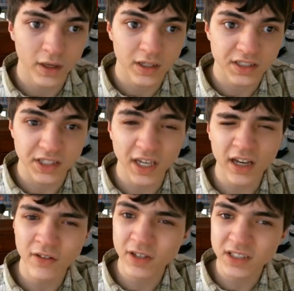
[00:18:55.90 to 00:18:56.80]
See
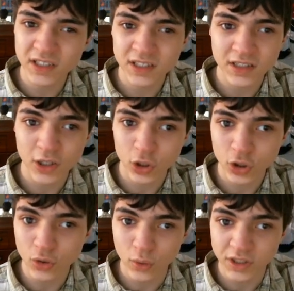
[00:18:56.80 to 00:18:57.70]
how this is
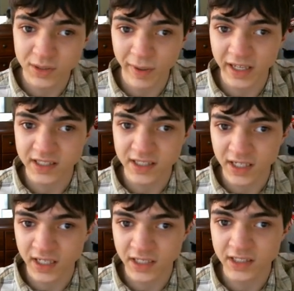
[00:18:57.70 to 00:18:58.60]
who space
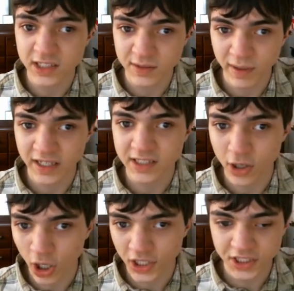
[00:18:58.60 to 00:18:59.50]
is space
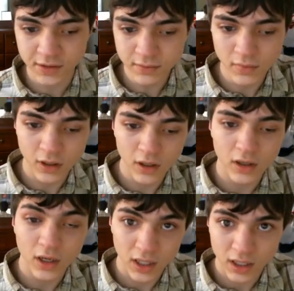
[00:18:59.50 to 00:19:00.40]
awesome?
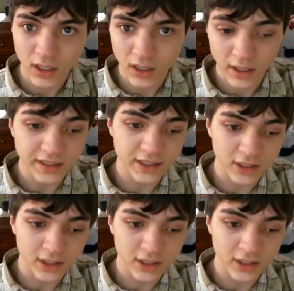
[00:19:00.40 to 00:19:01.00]
It's